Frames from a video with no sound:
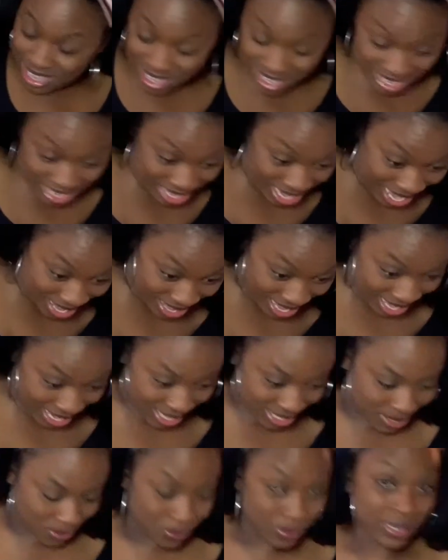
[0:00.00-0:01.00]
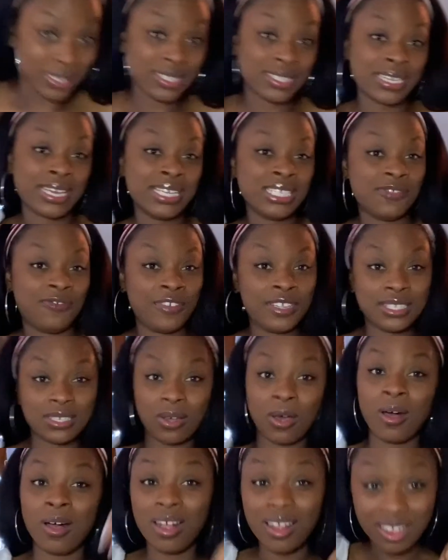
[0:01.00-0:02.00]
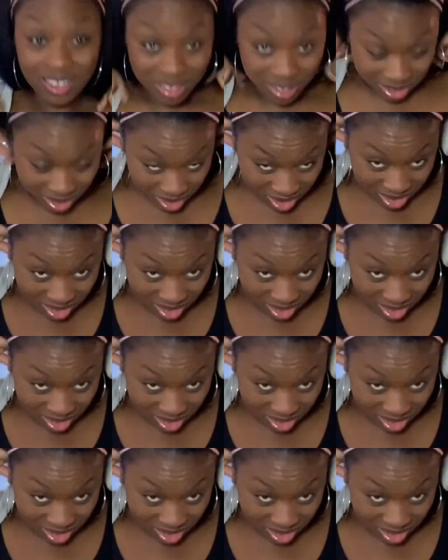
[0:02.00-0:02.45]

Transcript: and I think it's one size fits all.